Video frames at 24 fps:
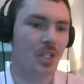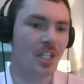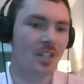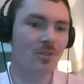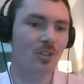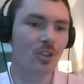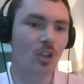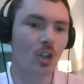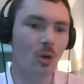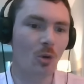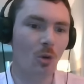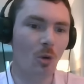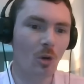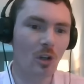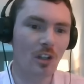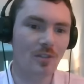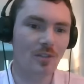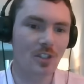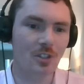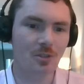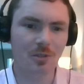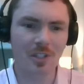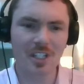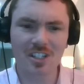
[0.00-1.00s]
even though all of
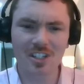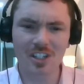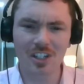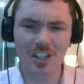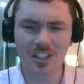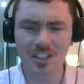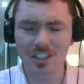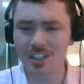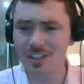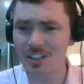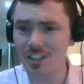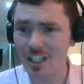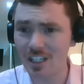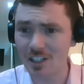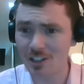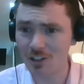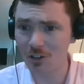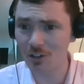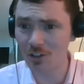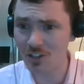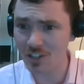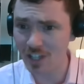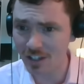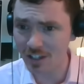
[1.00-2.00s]
his research is
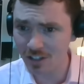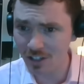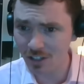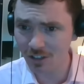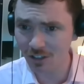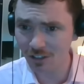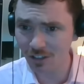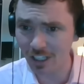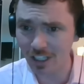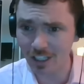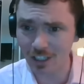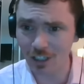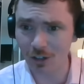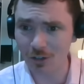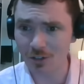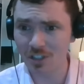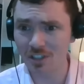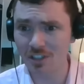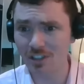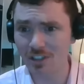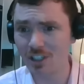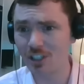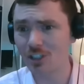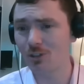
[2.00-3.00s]
nonsensical, it goes
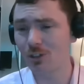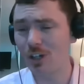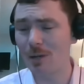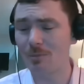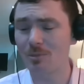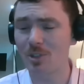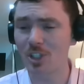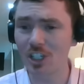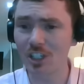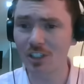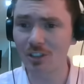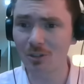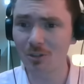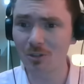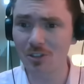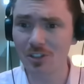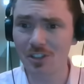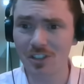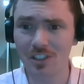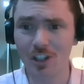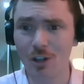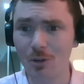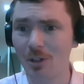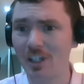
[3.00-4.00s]
into these crap journals,
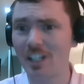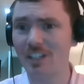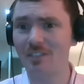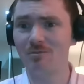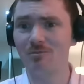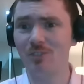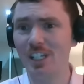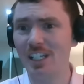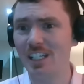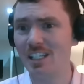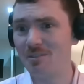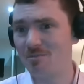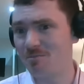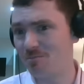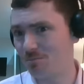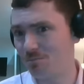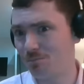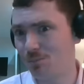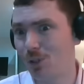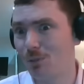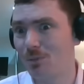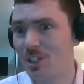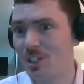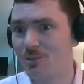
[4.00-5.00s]
no one really
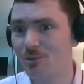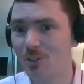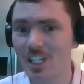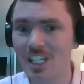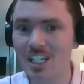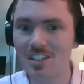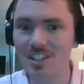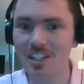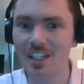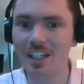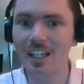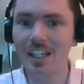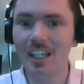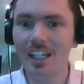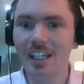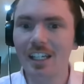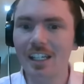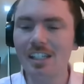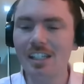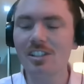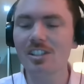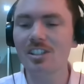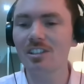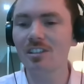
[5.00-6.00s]
probably reads it,
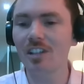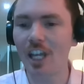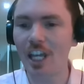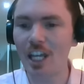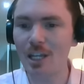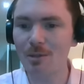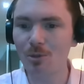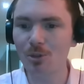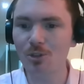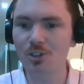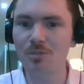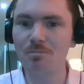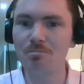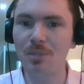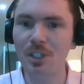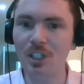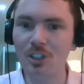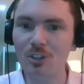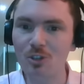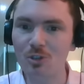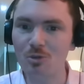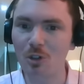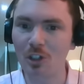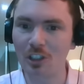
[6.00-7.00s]
he's still able to
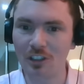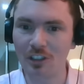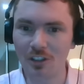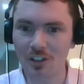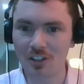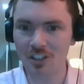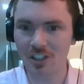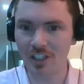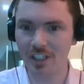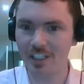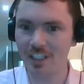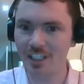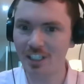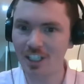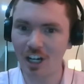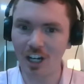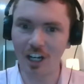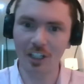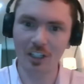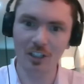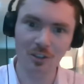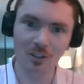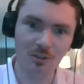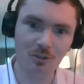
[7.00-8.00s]
build what looks like a
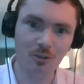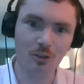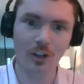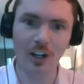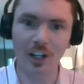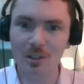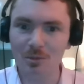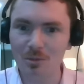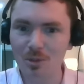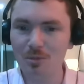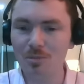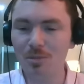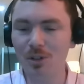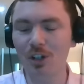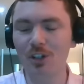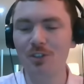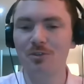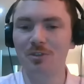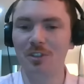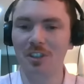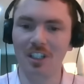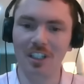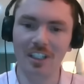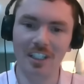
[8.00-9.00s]
kind of credible
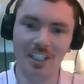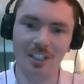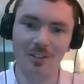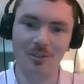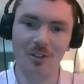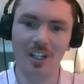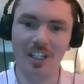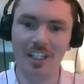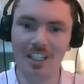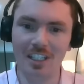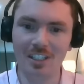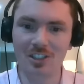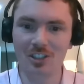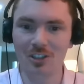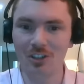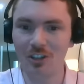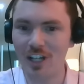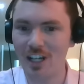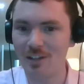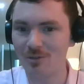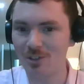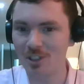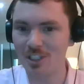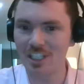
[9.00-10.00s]
profile here, right? He's got
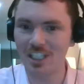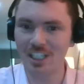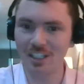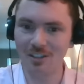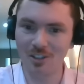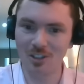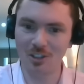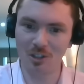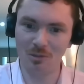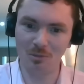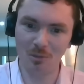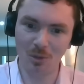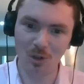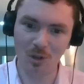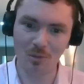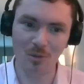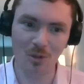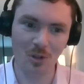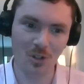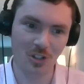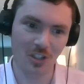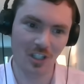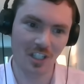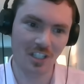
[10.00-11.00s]
every year, he's got more and
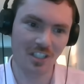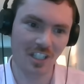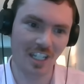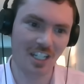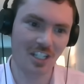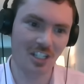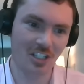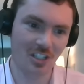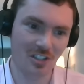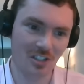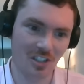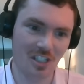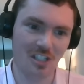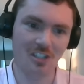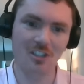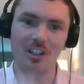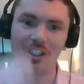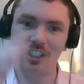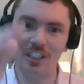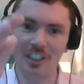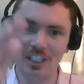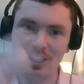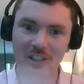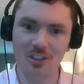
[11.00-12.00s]
more citations, he's got a
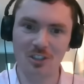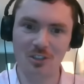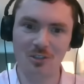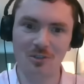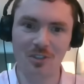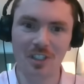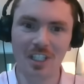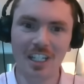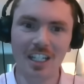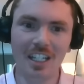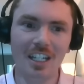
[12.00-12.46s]
list of